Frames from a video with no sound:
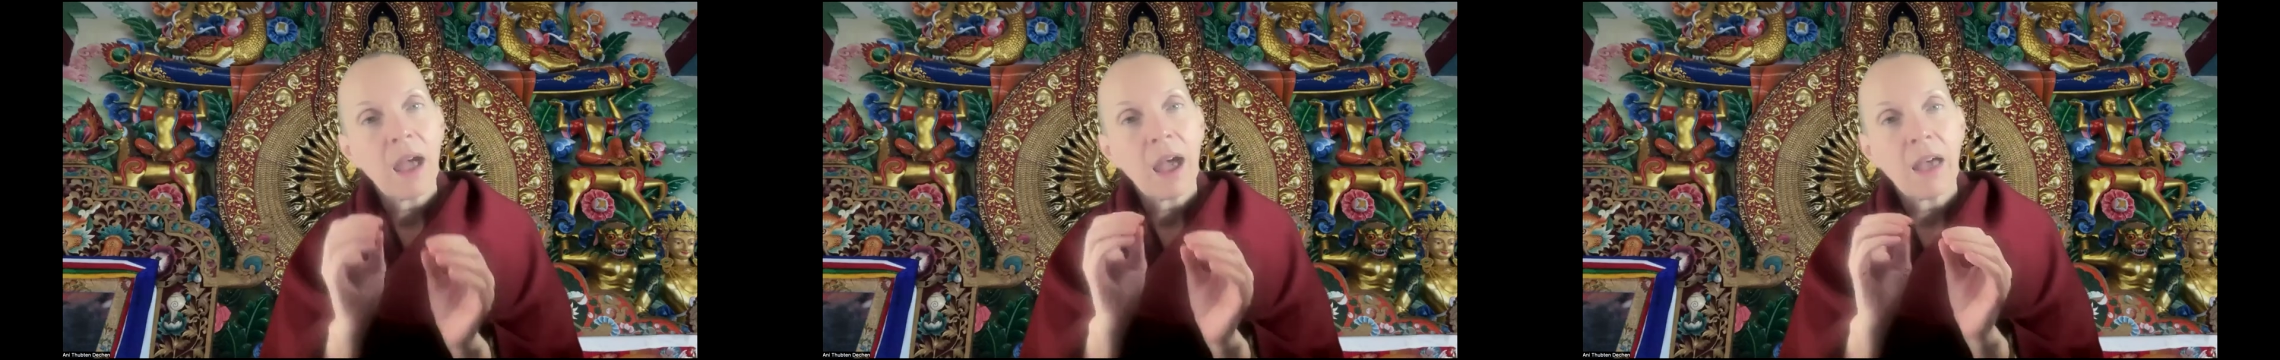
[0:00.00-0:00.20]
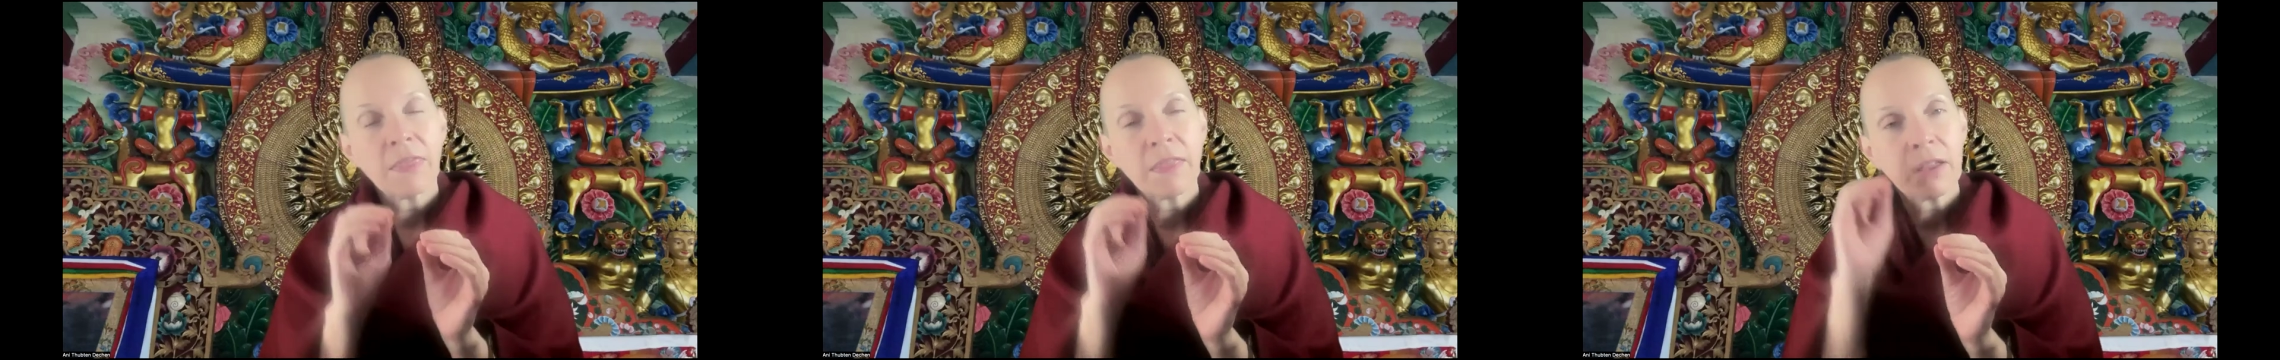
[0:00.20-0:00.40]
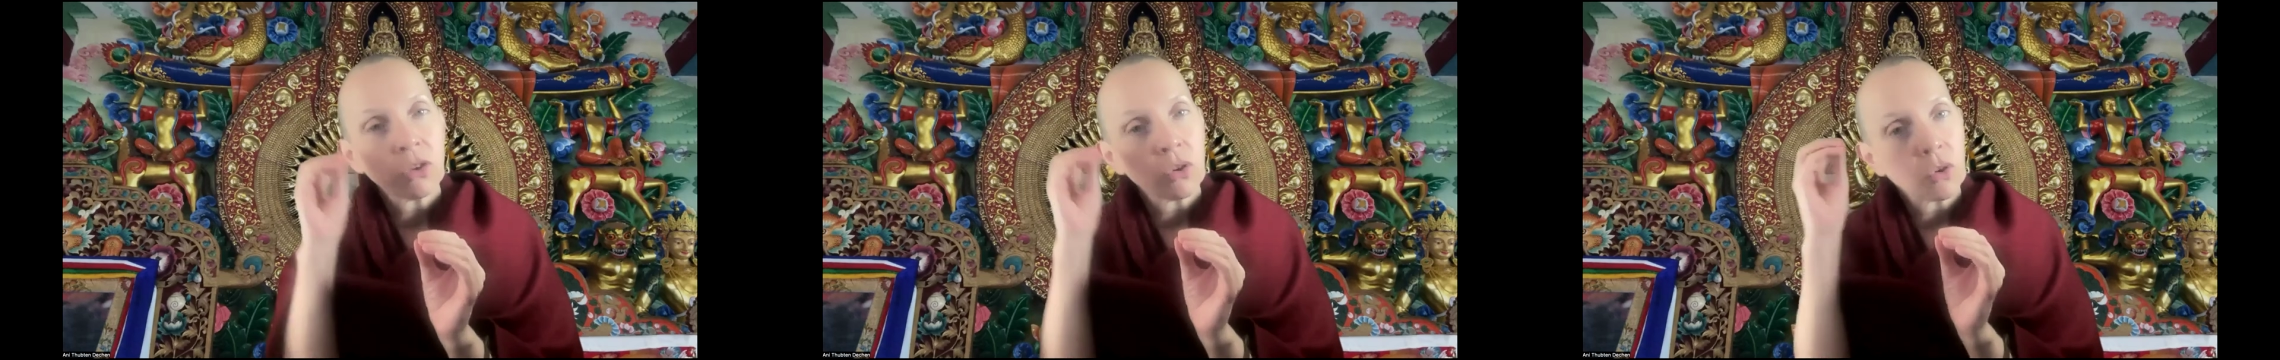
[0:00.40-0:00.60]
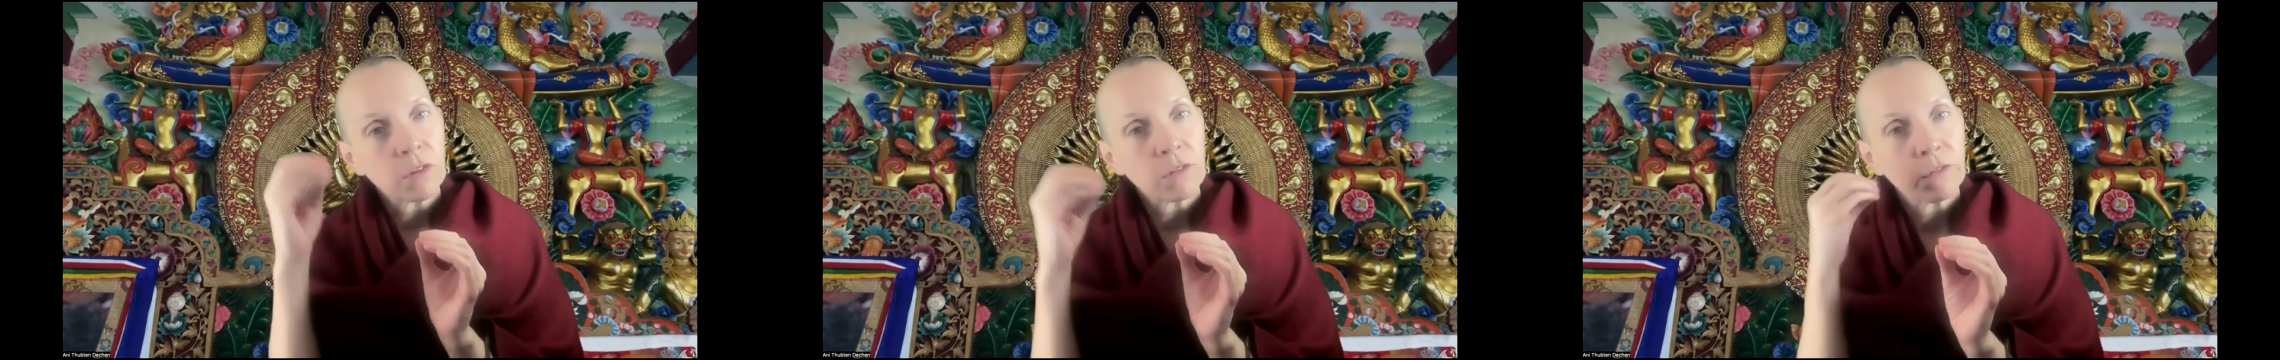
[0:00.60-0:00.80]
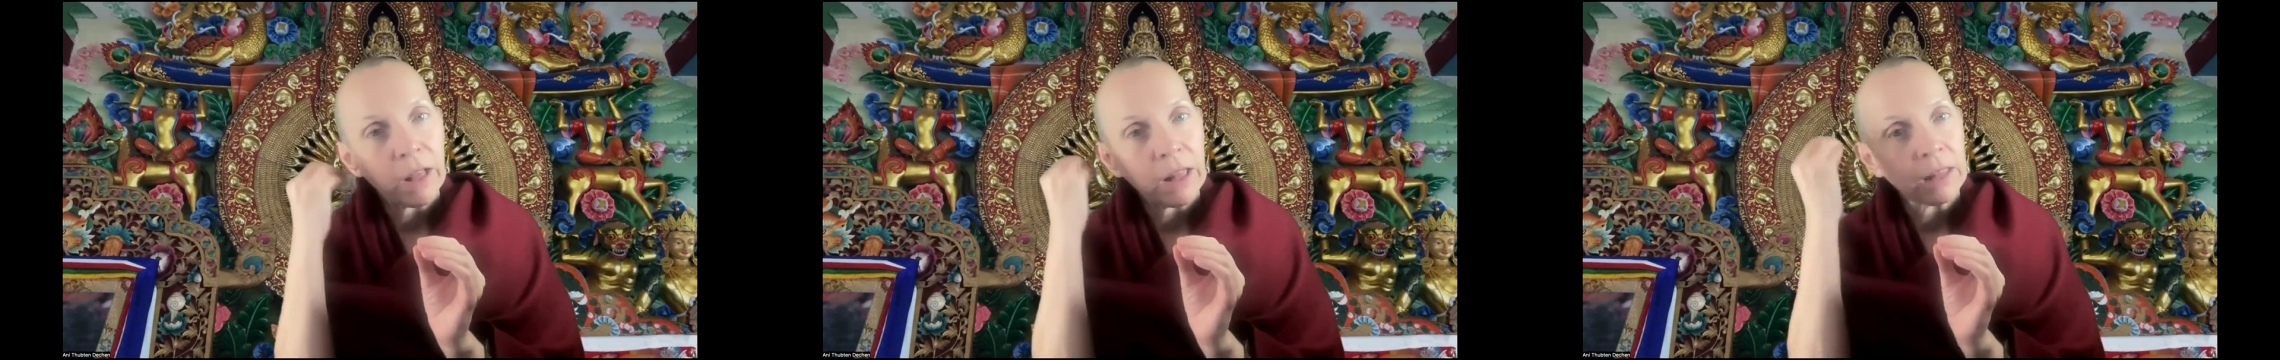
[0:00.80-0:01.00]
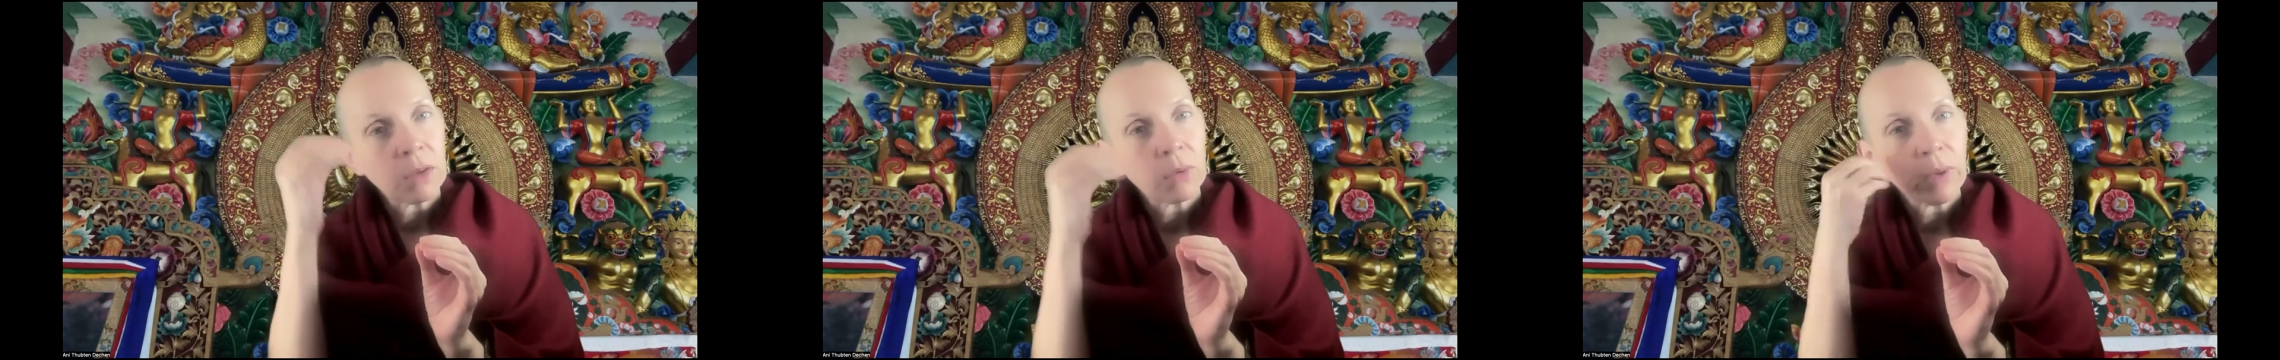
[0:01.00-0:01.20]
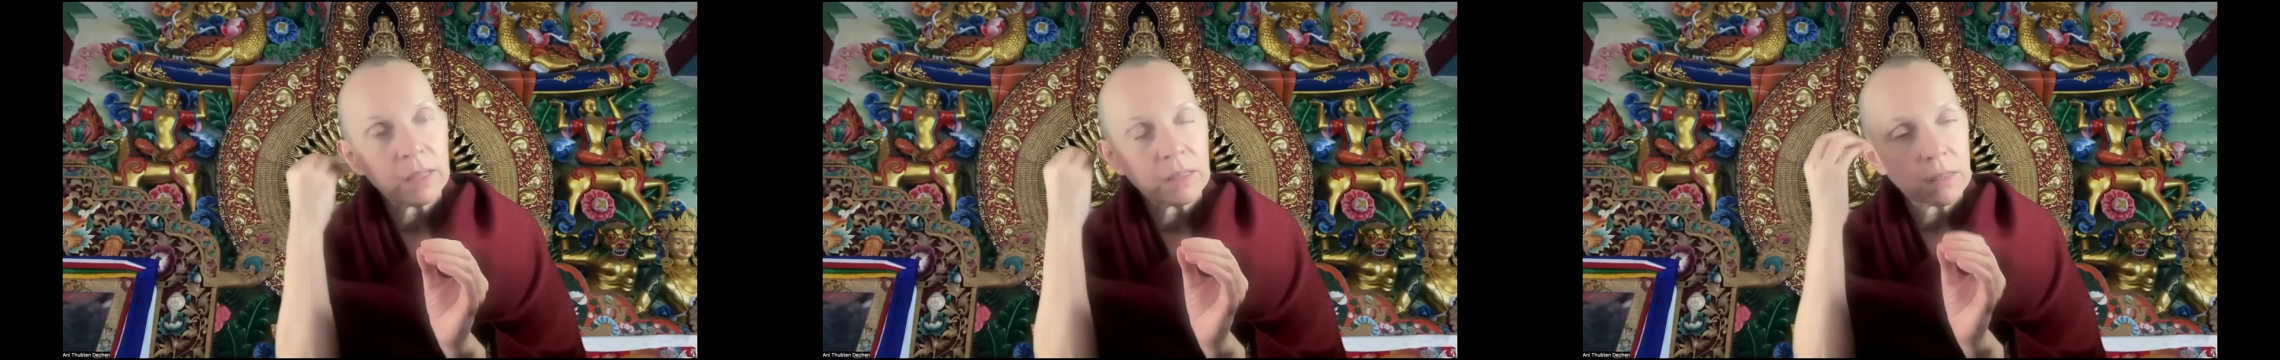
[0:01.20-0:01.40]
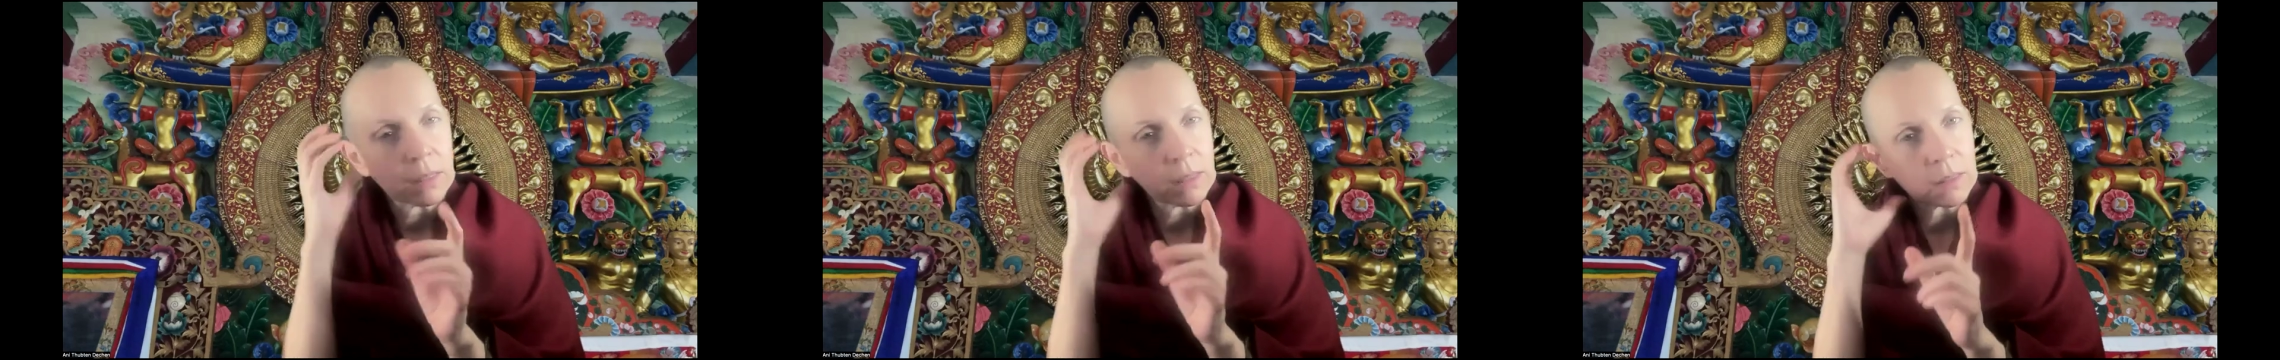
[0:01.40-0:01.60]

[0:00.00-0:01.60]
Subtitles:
and then your evaluating